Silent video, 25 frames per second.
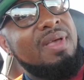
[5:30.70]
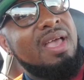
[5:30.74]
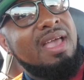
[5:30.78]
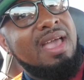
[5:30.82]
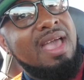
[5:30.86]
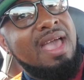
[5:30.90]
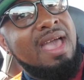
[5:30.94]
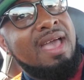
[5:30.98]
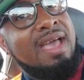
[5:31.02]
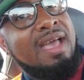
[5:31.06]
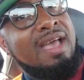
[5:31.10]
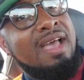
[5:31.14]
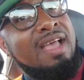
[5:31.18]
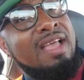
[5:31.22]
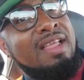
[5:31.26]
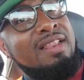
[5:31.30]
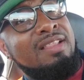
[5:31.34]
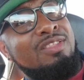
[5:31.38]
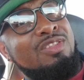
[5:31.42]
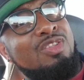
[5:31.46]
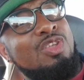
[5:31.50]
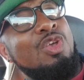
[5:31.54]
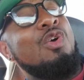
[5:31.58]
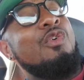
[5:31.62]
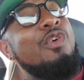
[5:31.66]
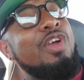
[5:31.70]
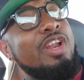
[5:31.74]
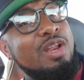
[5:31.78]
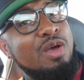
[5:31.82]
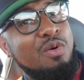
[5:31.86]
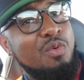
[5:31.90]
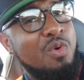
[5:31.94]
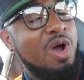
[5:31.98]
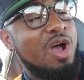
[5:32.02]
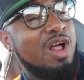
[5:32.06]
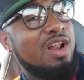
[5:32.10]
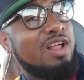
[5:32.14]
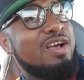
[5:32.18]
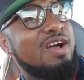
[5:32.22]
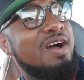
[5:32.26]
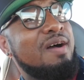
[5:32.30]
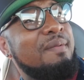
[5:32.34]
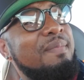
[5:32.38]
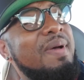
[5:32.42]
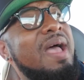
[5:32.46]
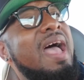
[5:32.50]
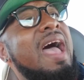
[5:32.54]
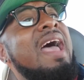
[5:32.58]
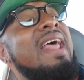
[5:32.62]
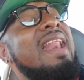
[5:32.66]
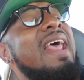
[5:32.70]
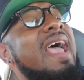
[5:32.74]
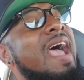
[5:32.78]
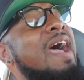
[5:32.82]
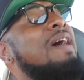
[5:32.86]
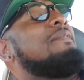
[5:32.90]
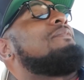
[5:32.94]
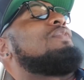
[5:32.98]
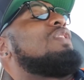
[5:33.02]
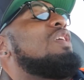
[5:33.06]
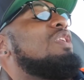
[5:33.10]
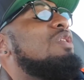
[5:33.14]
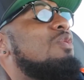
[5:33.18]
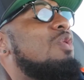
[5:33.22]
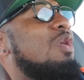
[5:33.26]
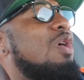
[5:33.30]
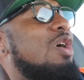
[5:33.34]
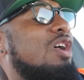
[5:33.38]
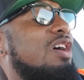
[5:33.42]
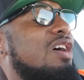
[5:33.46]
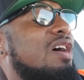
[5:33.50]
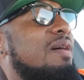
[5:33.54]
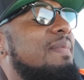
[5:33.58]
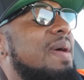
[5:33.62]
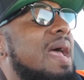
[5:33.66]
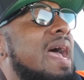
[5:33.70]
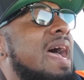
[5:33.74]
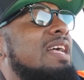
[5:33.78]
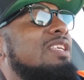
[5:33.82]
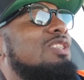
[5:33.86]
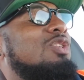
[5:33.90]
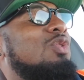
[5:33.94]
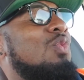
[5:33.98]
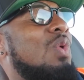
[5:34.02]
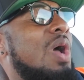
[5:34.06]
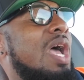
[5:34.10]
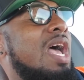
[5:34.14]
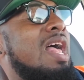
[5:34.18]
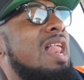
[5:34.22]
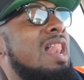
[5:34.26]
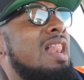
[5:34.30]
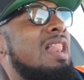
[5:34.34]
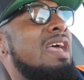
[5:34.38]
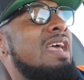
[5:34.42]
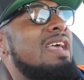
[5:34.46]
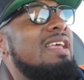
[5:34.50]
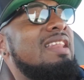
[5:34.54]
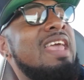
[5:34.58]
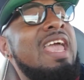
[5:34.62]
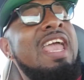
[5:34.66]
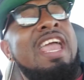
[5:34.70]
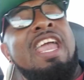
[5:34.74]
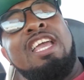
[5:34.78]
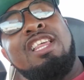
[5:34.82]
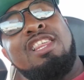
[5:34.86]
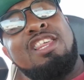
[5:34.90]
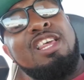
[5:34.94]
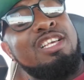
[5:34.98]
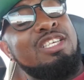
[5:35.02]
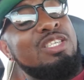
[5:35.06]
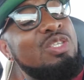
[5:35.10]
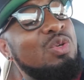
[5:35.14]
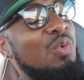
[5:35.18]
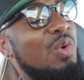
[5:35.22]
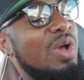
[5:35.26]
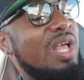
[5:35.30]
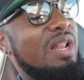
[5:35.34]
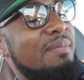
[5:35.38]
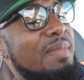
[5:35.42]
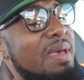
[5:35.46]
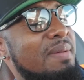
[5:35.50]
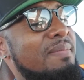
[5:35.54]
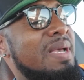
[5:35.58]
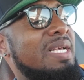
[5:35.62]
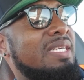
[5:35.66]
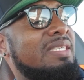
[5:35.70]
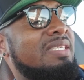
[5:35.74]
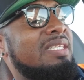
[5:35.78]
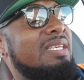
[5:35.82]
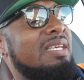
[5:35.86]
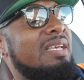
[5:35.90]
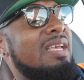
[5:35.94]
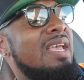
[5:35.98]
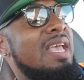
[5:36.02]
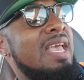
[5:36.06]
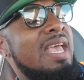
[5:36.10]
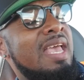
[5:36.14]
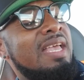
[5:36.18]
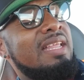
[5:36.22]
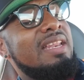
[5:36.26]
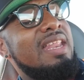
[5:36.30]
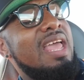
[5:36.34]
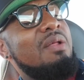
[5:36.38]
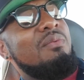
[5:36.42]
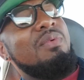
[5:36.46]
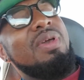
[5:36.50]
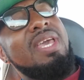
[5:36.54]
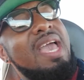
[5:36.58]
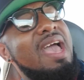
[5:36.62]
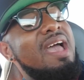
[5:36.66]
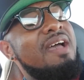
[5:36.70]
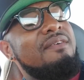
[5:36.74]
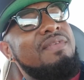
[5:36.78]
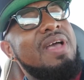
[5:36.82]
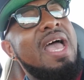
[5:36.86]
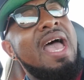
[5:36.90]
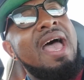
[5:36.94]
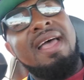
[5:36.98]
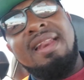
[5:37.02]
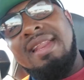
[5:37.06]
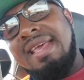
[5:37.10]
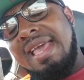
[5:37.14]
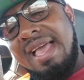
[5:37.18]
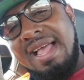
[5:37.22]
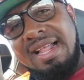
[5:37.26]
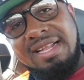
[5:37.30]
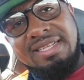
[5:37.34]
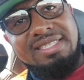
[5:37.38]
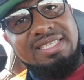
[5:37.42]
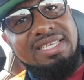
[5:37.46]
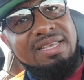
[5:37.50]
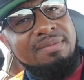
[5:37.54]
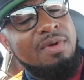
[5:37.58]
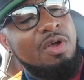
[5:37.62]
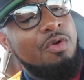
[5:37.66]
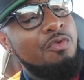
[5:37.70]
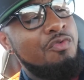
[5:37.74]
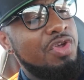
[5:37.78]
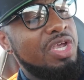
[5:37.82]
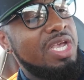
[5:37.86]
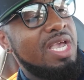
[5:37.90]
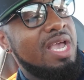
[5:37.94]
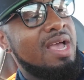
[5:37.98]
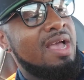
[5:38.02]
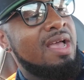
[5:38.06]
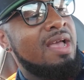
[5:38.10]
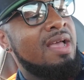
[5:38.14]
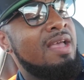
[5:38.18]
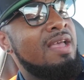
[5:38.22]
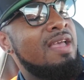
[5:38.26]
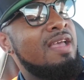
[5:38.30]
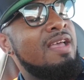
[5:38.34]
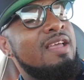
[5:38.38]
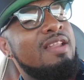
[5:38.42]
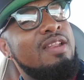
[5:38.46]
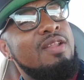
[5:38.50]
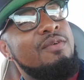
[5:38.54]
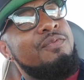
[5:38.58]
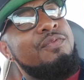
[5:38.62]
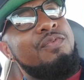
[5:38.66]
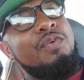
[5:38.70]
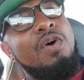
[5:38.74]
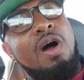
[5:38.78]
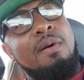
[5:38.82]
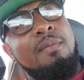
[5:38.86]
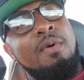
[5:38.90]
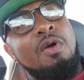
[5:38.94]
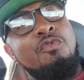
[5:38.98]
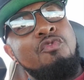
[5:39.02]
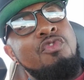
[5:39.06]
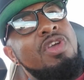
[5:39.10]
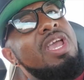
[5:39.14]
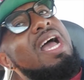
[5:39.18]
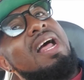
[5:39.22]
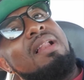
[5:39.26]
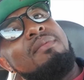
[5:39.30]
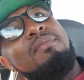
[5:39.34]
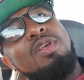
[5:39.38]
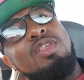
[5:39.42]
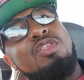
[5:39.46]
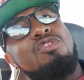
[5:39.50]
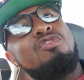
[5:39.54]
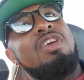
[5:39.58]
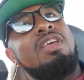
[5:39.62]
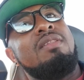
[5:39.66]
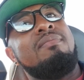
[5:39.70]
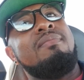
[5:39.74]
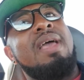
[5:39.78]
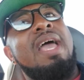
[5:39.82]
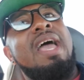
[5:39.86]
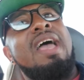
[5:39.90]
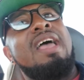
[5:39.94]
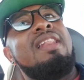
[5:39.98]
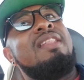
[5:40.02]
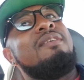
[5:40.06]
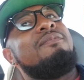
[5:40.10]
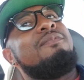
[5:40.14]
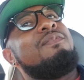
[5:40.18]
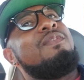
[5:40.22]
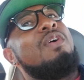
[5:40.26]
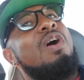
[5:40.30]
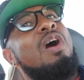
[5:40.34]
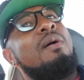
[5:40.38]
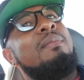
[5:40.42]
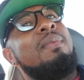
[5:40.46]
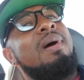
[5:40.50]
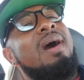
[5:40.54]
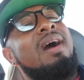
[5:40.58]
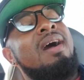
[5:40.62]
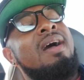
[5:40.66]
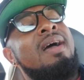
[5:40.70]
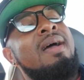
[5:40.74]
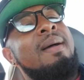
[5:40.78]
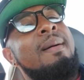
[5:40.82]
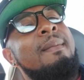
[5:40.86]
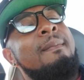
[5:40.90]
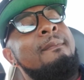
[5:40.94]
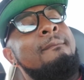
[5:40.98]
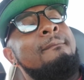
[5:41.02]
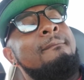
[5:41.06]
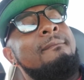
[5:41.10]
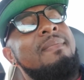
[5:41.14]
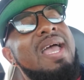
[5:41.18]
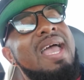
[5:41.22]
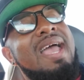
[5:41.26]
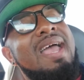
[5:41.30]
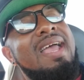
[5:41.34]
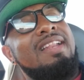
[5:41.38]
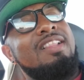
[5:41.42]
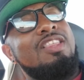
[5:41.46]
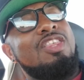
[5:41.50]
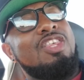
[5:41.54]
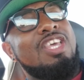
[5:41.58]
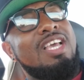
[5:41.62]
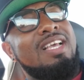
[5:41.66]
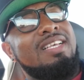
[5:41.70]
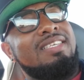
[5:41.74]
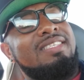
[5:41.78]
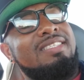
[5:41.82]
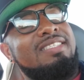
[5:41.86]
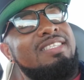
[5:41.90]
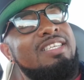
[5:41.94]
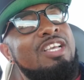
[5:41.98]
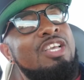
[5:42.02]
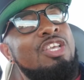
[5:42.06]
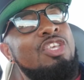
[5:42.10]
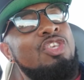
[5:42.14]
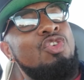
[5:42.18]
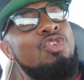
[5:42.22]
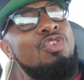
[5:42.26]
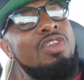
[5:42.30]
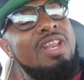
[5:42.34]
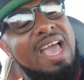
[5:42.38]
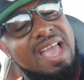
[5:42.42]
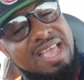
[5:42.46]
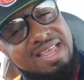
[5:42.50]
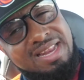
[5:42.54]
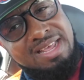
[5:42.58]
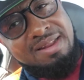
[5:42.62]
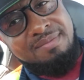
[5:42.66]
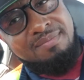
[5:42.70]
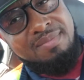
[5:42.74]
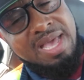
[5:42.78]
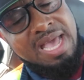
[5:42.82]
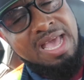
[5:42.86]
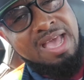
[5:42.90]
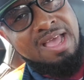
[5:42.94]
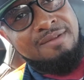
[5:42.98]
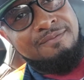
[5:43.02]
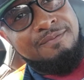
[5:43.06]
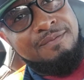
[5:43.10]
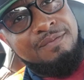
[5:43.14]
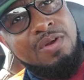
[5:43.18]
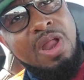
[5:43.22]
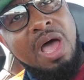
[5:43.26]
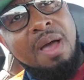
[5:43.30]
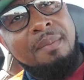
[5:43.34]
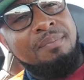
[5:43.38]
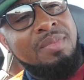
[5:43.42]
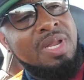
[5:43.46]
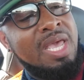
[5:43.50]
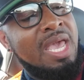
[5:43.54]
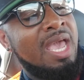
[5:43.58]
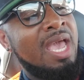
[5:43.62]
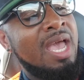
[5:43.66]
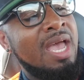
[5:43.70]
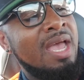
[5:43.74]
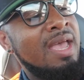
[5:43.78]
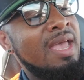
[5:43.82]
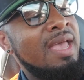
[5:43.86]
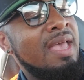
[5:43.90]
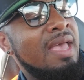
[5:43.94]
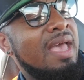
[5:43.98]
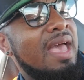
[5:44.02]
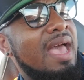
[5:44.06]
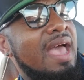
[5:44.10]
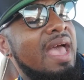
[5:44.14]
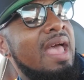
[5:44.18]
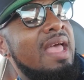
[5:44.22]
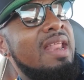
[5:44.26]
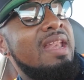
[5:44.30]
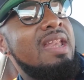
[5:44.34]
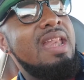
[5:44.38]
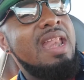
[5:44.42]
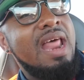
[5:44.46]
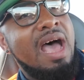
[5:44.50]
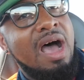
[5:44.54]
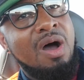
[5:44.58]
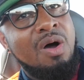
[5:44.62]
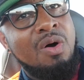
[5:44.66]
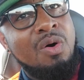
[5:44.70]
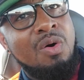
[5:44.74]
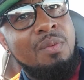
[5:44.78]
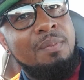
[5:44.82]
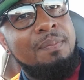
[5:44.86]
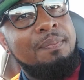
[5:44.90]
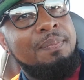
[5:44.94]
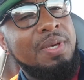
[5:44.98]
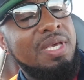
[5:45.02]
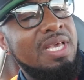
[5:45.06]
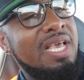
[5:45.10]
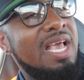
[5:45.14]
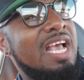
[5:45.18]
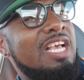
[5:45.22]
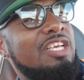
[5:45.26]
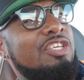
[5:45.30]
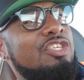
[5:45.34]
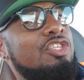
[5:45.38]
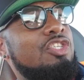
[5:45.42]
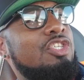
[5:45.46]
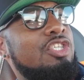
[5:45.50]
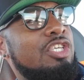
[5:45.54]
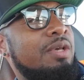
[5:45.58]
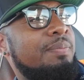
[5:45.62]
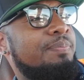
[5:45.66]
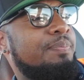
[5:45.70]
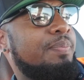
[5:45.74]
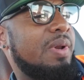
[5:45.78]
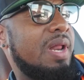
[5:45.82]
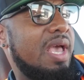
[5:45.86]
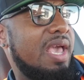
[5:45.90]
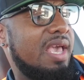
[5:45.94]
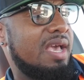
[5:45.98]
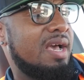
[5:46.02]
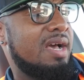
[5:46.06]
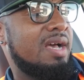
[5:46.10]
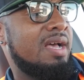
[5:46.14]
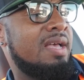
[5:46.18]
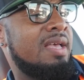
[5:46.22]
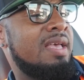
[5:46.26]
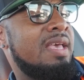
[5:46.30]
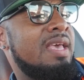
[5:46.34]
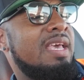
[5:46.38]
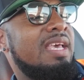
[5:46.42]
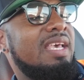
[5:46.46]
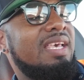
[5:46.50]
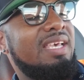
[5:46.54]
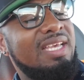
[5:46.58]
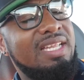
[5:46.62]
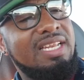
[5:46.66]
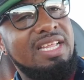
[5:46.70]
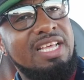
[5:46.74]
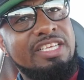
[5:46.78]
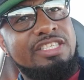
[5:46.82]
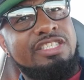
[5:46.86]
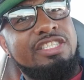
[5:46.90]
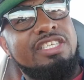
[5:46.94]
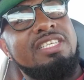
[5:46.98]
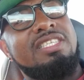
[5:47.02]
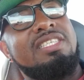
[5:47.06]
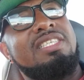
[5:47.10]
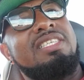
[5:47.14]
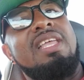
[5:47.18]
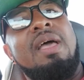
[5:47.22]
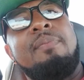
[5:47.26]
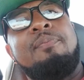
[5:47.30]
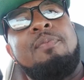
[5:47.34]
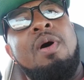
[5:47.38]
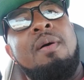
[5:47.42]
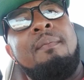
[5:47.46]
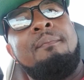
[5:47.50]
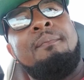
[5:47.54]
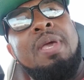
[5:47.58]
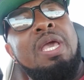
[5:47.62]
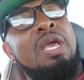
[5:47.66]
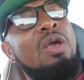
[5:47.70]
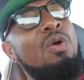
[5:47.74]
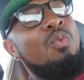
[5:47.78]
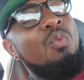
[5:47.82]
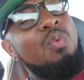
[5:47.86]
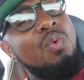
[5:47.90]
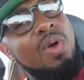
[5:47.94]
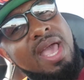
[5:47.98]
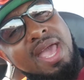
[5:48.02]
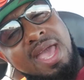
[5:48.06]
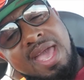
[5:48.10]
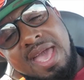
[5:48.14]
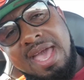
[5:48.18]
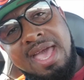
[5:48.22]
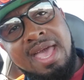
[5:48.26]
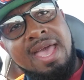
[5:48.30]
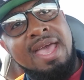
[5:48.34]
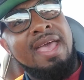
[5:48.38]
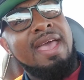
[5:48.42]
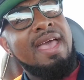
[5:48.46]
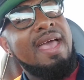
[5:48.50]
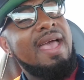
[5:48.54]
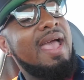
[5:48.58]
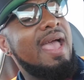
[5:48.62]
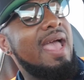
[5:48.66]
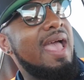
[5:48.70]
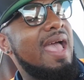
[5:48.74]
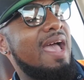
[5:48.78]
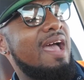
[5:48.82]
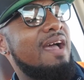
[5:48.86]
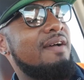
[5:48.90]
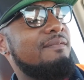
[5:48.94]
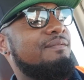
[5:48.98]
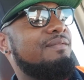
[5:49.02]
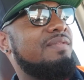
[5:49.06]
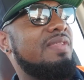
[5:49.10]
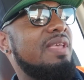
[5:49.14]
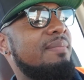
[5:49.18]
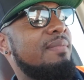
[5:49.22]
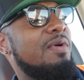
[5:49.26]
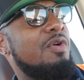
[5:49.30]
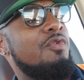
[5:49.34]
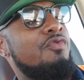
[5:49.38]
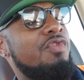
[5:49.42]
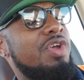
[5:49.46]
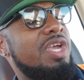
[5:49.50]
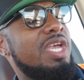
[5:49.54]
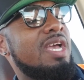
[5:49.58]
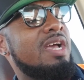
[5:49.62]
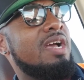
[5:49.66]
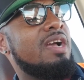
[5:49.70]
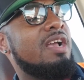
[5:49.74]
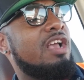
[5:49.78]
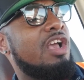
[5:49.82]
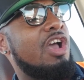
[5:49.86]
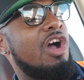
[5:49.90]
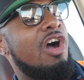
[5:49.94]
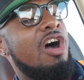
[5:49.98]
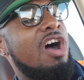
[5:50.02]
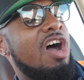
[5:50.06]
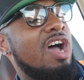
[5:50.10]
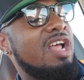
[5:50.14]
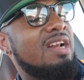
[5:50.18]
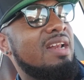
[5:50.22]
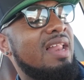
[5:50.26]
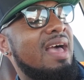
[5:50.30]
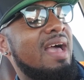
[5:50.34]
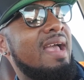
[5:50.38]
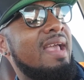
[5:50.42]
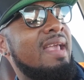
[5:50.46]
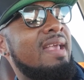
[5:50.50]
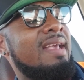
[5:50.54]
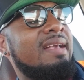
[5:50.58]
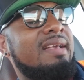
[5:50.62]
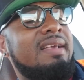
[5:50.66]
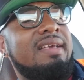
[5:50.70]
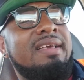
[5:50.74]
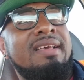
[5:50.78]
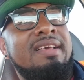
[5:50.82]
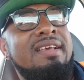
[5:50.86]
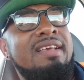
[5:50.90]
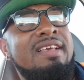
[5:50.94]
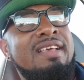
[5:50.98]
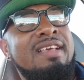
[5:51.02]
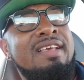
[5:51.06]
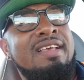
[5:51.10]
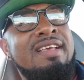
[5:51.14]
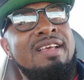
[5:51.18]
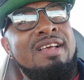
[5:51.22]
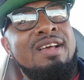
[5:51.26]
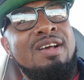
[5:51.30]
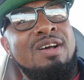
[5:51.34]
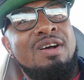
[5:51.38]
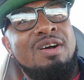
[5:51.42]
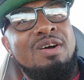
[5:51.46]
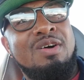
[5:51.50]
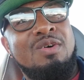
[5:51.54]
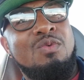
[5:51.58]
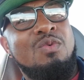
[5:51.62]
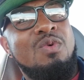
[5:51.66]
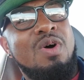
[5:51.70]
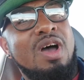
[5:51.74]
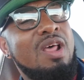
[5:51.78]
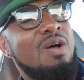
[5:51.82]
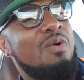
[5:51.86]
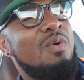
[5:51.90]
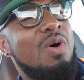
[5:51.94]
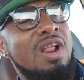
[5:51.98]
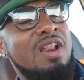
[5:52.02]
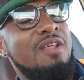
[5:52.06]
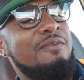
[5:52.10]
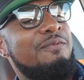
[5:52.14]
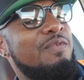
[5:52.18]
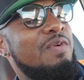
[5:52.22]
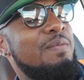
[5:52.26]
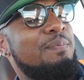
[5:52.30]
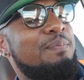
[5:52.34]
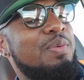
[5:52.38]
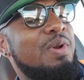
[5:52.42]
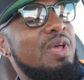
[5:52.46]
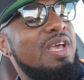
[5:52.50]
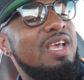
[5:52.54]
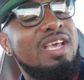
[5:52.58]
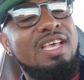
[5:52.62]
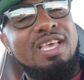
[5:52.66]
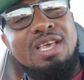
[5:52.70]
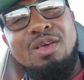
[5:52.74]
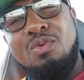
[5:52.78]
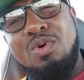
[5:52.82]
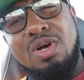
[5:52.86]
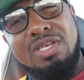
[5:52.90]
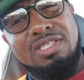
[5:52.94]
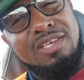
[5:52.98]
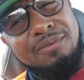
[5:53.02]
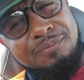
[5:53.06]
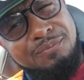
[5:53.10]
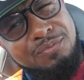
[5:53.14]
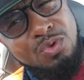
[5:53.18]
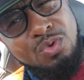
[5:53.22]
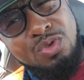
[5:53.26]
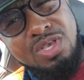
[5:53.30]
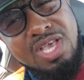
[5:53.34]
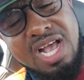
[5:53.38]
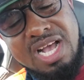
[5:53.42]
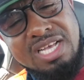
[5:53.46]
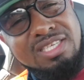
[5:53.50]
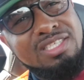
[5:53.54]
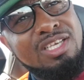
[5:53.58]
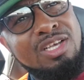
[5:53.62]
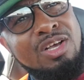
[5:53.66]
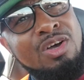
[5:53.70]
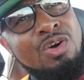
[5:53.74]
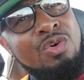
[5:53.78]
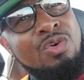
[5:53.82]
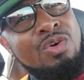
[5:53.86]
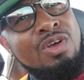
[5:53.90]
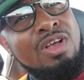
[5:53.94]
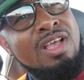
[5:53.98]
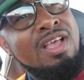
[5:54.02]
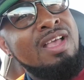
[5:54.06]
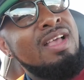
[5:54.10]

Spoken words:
and during the World Cup and after the World Cup as well. The agents will be busy. Then we have Angel Di Maria, the former Real Madrid man, the former Manchester United man, flopped there, and now PSG player. He needs to step up big. Where have Di Maria gone? Like, what a wonderful player he was a few years ago.